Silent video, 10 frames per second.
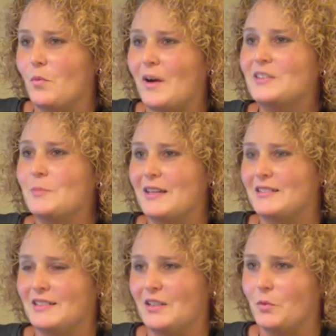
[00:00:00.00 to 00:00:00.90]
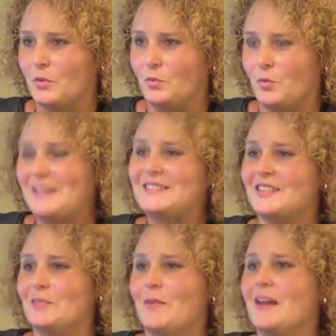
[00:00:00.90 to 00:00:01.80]
white space equaled
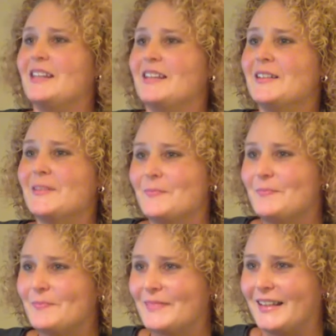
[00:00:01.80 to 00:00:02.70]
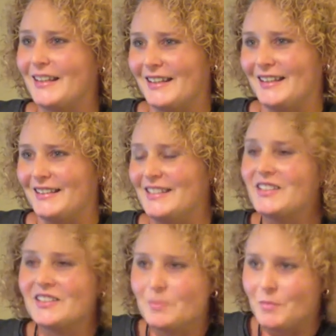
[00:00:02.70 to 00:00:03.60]
wasted money, and
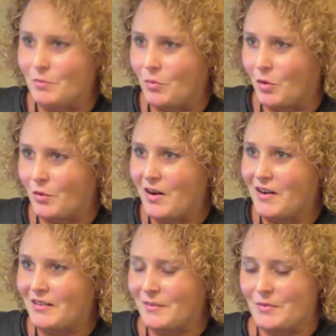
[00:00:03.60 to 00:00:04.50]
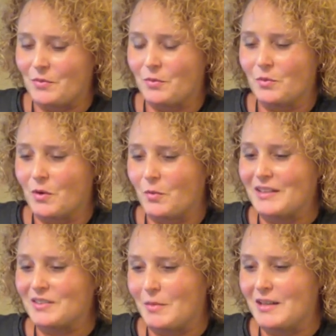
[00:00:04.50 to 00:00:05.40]
he couldn't have been more wrong. What
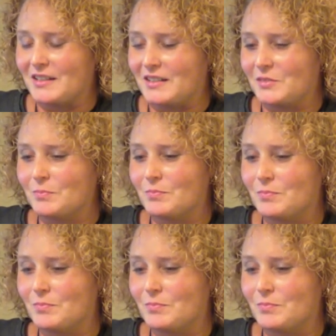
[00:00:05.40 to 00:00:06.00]
wastes money is